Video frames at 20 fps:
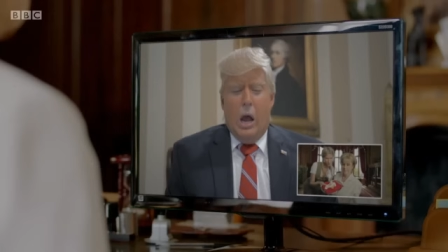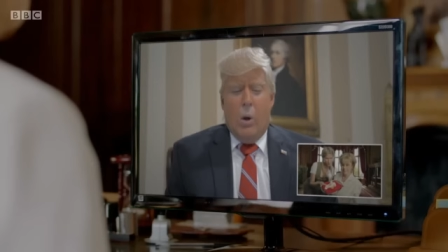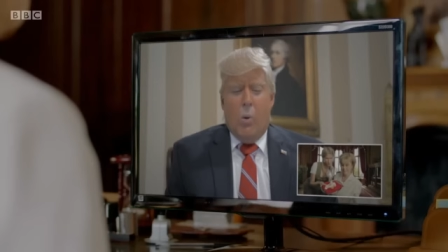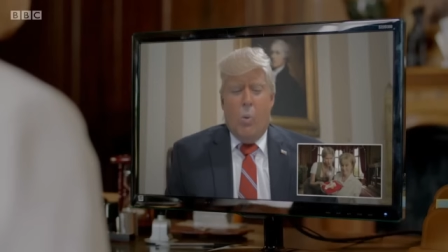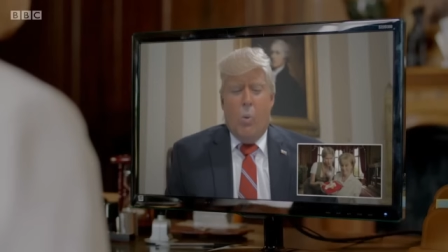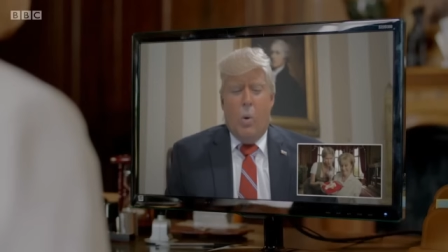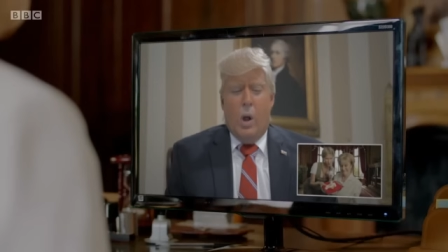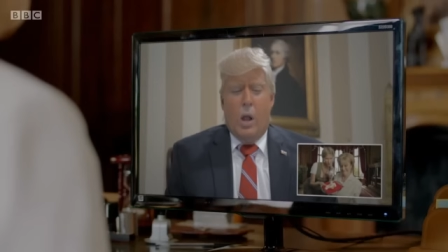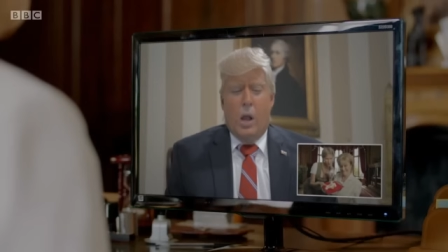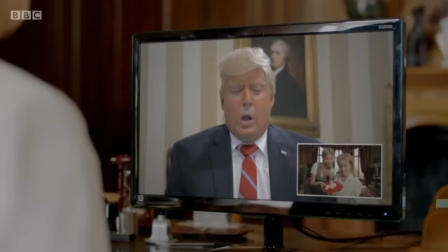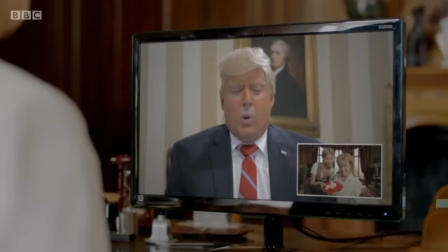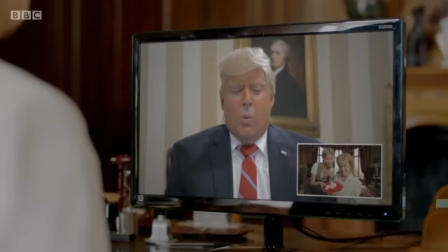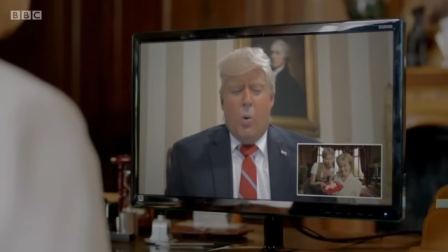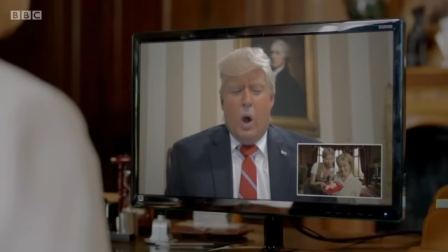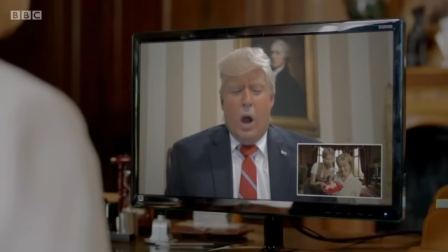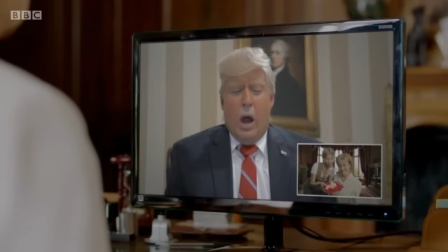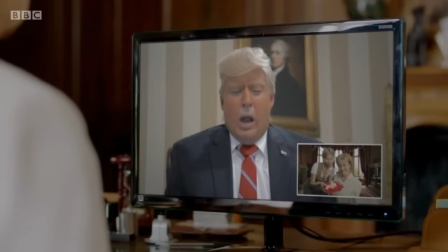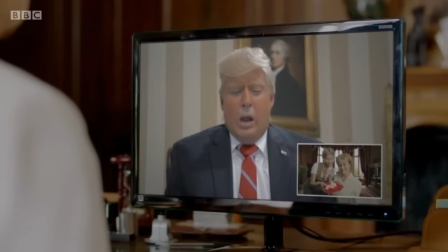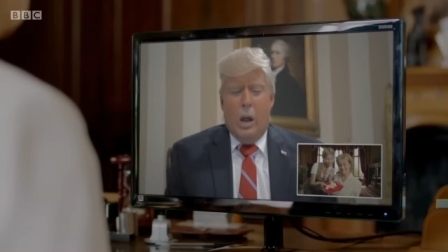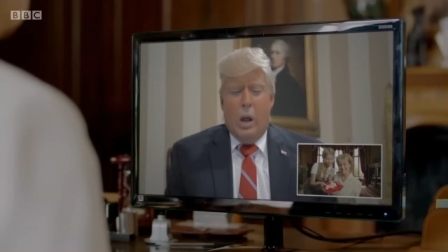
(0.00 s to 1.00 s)
What do you
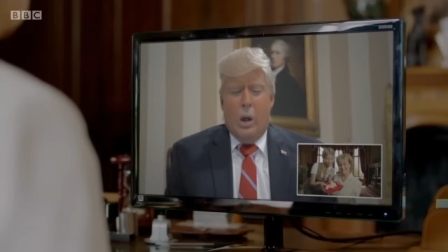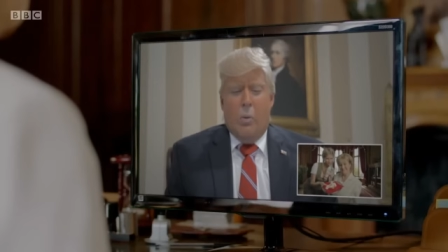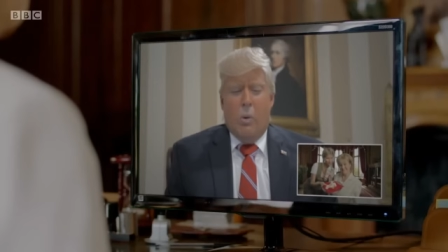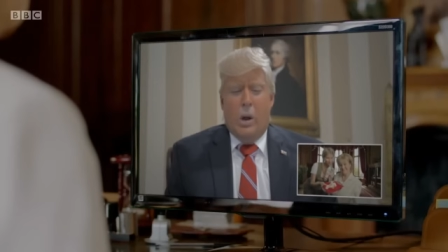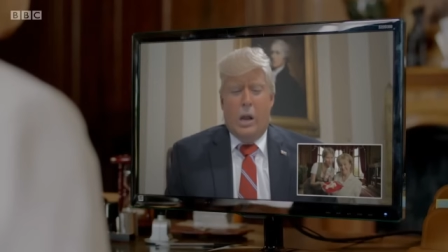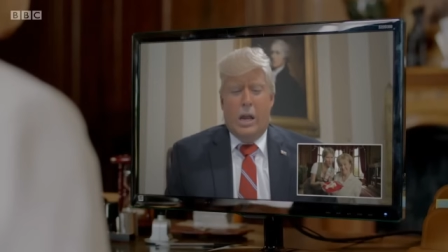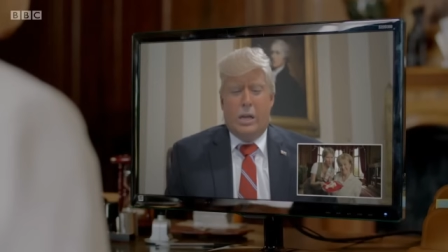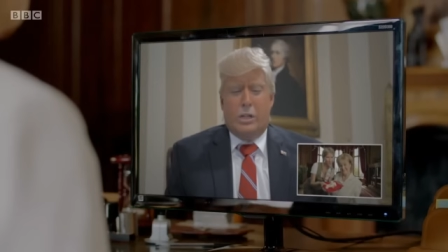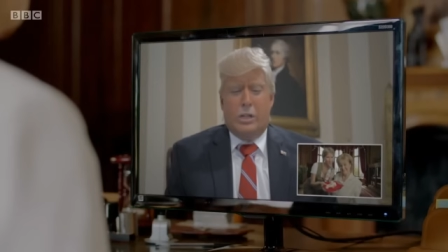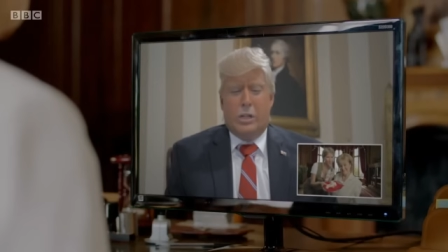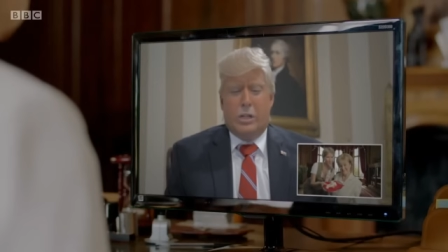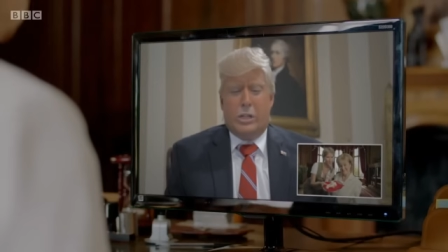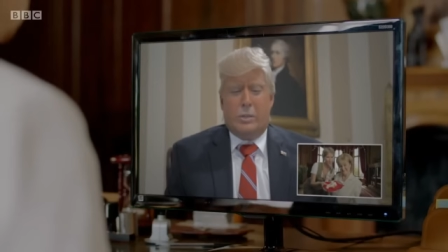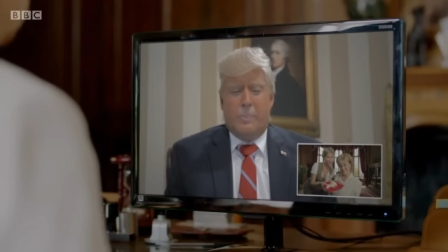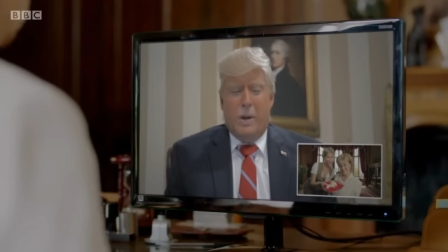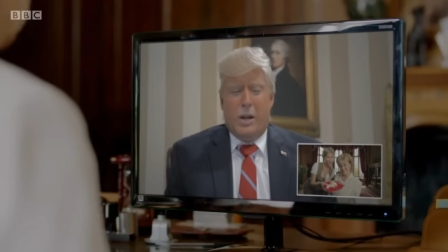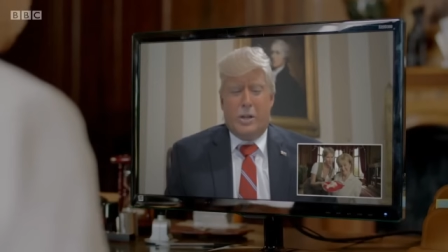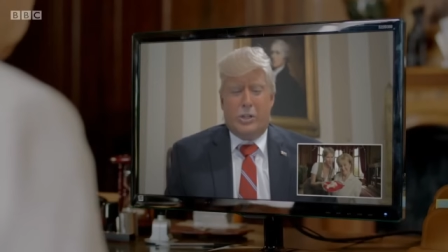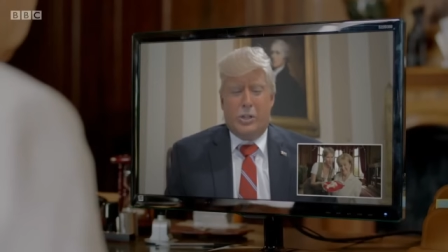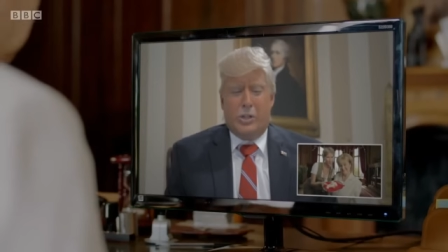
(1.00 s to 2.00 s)
want? We'll get you a
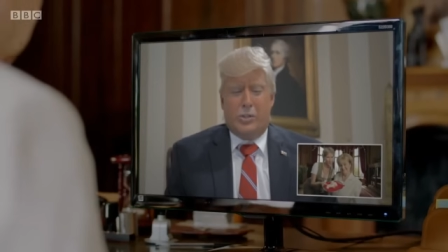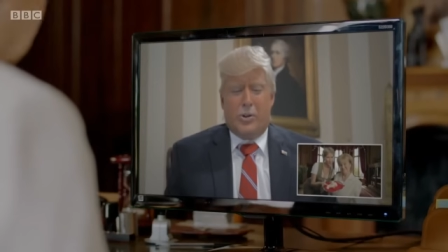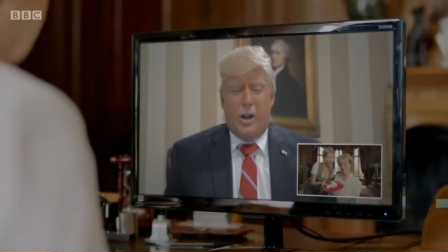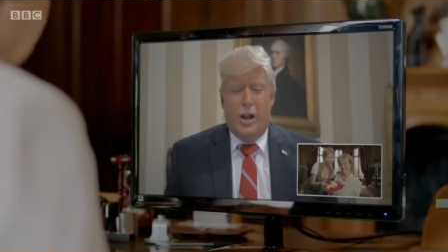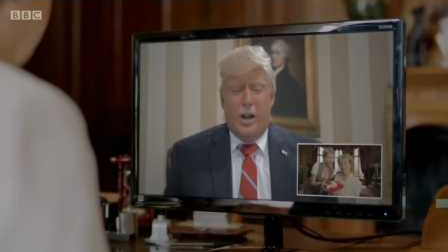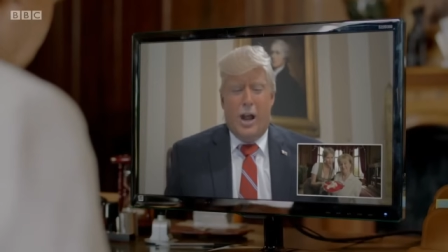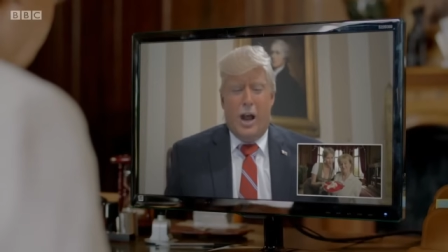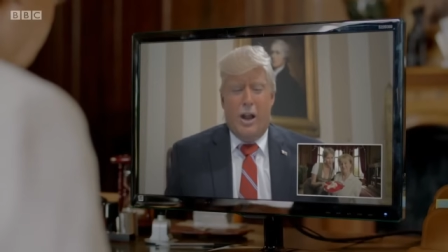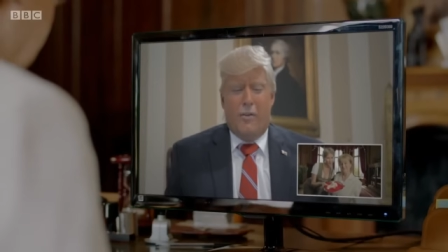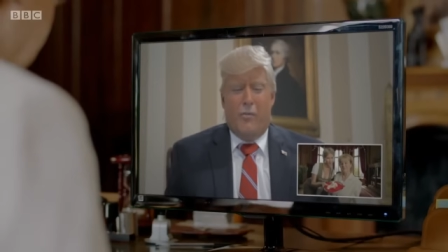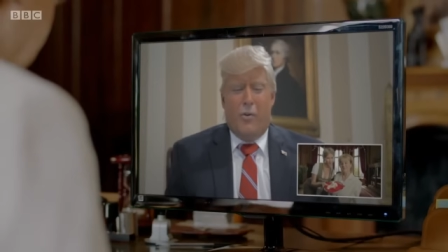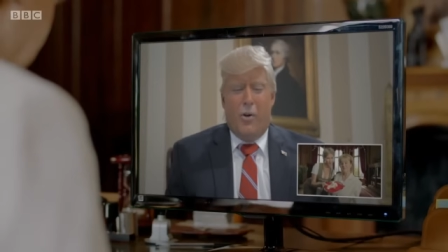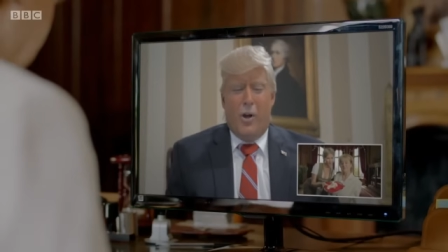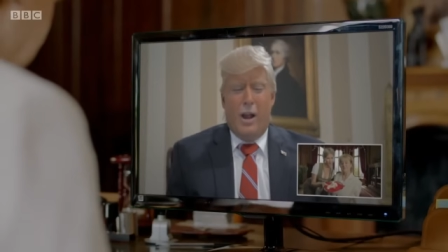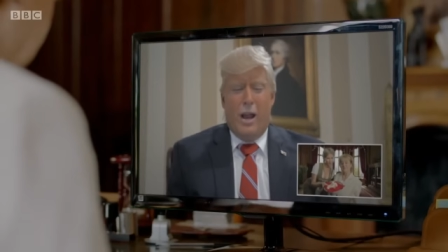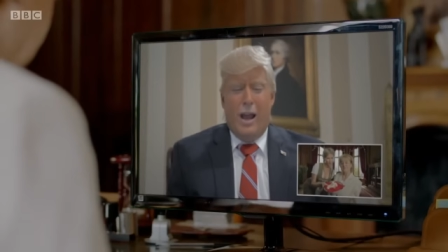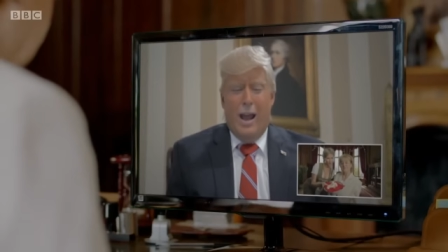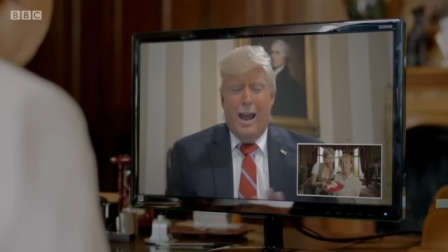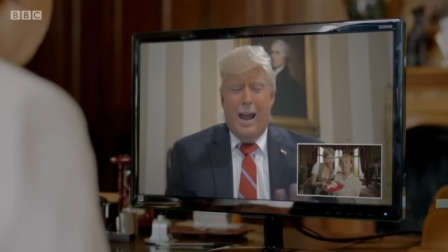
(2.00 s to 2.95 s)
special trade envoy